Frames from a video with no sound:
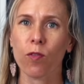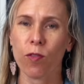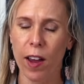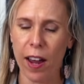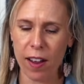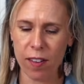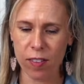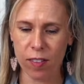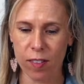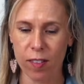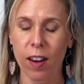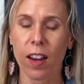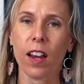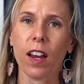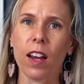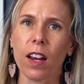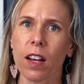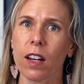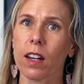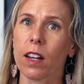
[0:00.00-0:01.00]
fast
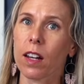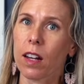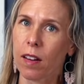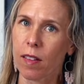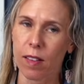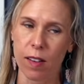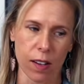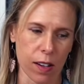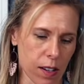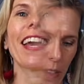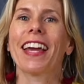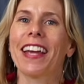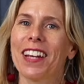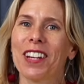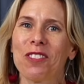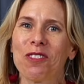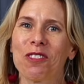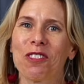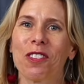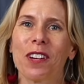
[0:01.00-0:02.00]
and easy.
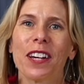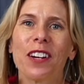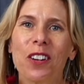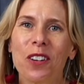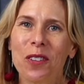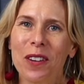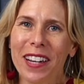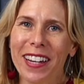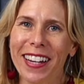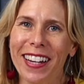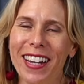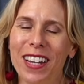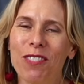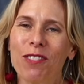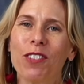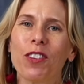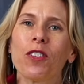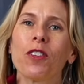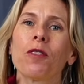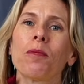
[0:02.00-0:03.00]
Hey, real quick,
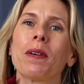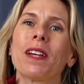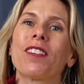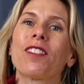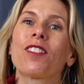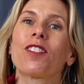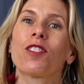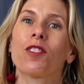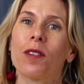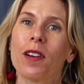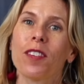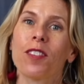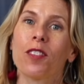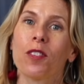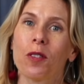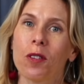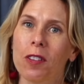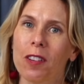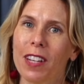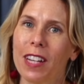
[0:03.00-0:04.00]
if you have been stress
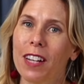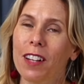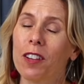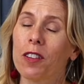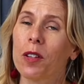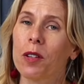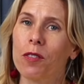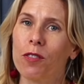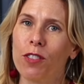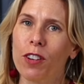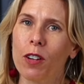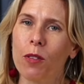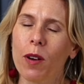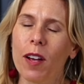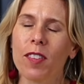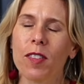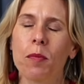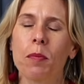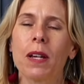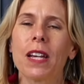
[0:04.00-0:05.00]
Googling gluten-free
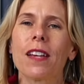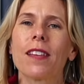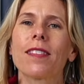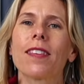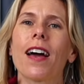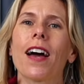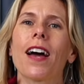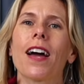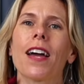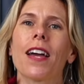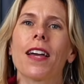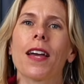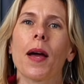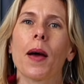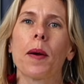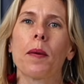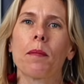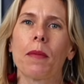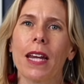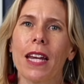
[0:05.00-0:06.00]
recipes, I
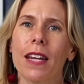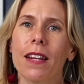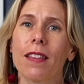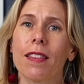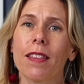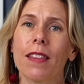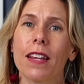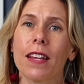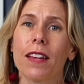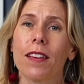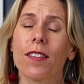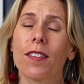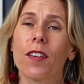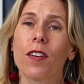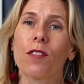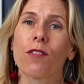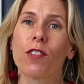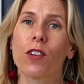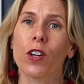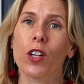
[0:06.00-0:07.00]
made these
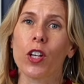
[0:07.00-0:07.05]
for